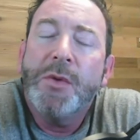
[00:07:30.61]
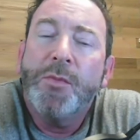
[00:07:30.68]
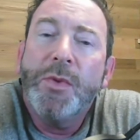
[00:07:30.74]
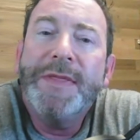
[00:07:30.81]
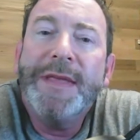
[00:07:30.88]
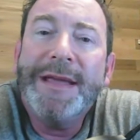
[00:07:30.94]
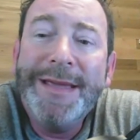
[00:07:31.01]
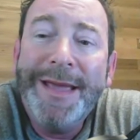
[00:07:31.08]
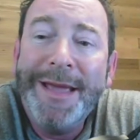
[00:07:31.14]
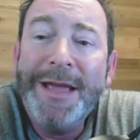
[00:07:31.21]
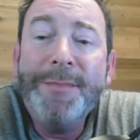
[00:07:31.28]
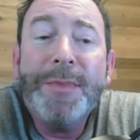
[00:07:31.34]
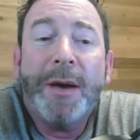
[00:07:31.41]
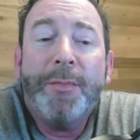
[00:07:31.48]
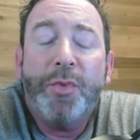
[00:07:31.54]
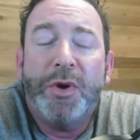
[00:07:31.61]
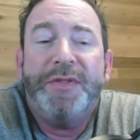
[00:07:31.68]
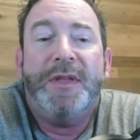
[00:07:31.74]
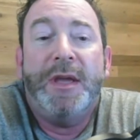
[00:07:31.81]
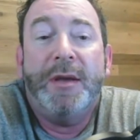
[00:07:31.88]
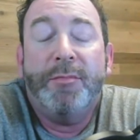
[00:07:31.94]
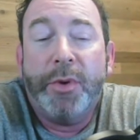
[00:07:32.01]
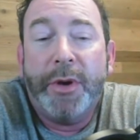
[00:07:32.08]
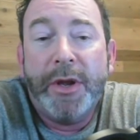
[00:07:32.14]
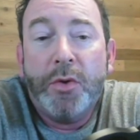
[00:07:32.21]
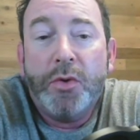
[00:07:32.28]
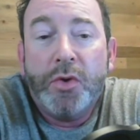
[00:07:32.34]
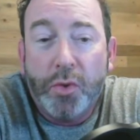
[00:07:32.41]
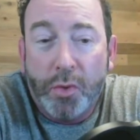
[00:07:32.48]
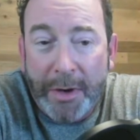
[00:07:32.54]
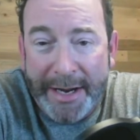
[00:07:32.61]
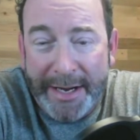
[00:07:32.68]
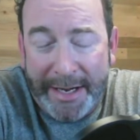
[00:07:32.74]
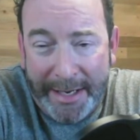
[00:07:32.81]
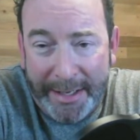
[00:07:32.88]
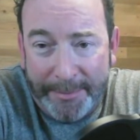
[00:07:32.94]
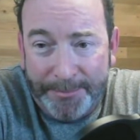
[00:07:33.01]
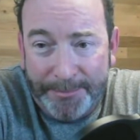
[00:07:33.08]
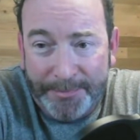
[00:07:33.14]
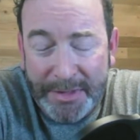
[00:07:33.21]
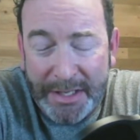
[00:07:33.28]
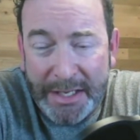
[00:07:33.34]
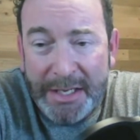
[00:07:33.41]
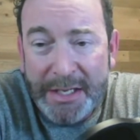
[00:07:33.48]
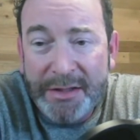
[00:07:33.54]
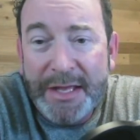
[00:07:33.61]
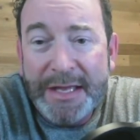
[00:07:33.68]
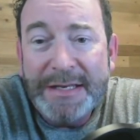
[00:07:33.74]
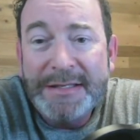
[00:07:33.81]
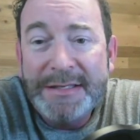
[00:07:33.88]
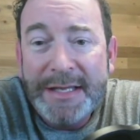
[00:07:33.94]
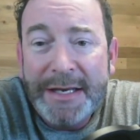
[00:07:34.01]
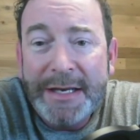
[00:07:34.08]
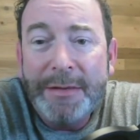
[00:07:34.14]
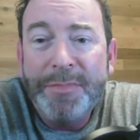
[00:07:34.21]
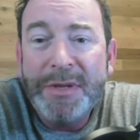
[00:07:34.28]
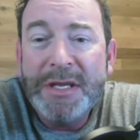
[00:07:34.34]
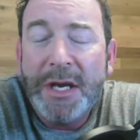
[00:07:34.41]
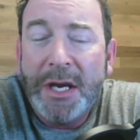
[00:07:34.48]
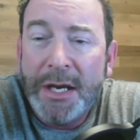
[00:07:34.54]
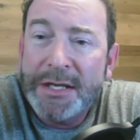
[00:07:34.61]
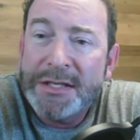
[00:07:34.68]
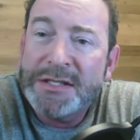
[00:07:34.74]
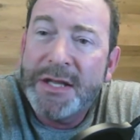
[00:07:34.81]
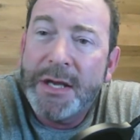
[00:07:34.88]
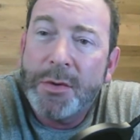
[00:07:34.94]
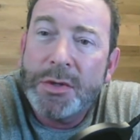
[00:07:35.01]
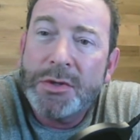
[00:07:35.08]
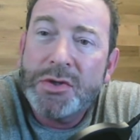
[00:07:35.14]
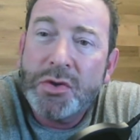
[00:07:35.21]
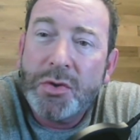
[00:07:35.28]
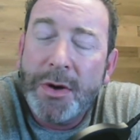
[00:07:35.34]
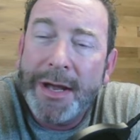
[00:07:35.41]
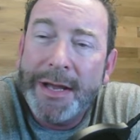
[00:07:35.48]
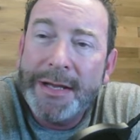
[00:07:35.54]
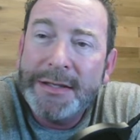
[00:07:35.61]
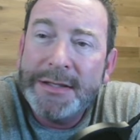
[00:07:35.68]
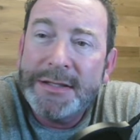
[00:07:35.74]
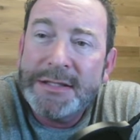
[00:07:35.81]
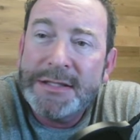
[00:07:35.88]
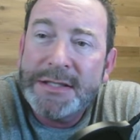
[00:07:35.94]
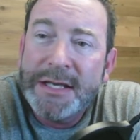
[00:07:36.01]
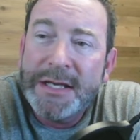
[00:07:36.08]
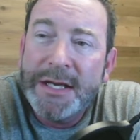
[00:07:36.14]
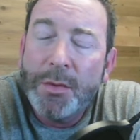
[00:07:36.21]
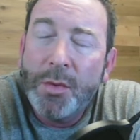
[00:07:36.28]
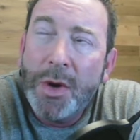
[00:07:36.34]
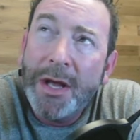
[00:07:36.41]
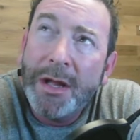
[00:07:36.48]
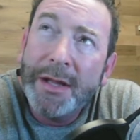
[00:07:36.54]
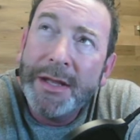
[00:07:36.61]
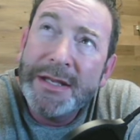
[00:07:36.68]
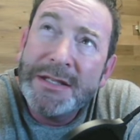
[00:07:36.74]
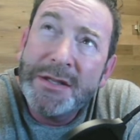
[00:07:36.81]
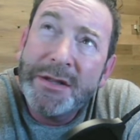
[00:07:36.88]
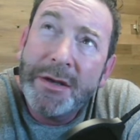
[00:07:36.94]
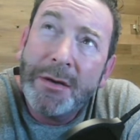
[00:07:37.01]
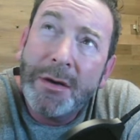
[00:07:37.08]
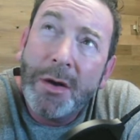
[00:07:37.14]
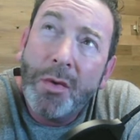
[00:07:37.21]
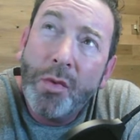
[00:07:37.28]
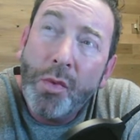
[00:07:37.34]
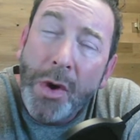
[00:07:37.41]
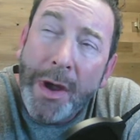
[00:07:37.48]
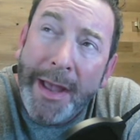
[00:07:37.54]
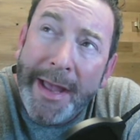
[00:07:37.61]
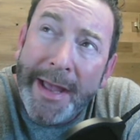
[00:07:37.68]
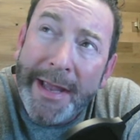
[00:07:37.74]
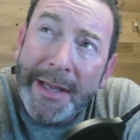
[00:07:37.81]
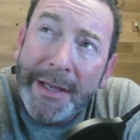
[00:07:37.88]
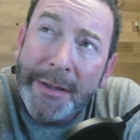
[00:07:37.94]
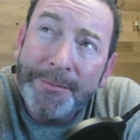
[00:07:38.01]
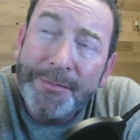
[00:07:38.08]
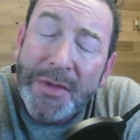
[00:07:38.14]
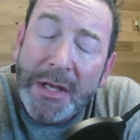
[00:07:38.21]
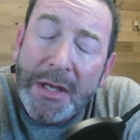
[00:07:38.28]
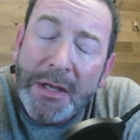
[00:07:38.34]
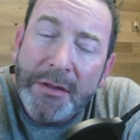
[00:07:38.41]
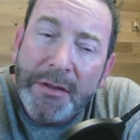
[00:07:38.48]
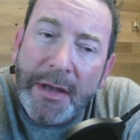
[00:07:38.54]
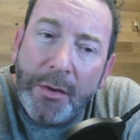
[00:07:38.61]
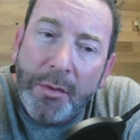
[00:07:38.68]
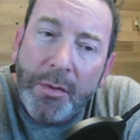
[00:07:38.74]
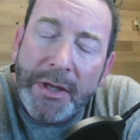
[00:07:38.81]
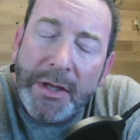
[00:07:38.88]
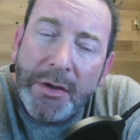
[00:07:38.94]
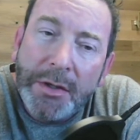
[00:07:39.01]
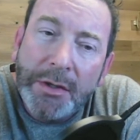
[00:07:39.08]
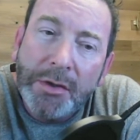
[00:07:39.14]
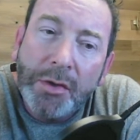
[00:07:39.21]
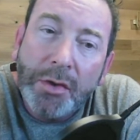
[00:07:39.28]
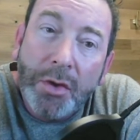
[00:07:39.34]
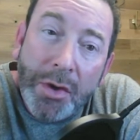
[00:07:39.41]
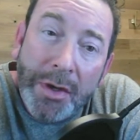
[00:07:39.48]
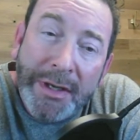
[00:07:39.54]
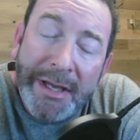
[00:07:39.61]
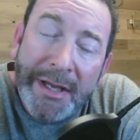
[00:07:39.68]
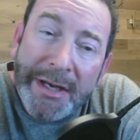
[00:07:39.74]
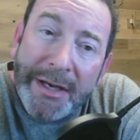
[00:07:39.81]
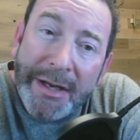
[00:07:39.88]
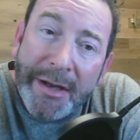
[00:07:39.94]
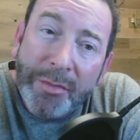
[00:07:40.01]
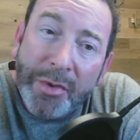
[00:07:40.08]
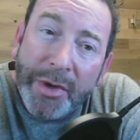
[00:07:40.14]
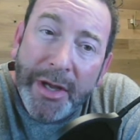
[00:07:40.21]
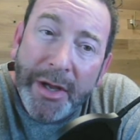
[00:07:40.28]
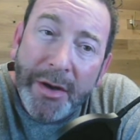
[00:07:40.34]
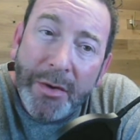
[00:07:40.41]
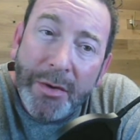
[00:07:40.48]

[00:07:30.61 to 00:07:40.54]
When they came up with embryo grading, they did it because they were trying to see, well, is there a way that we could look at an embryo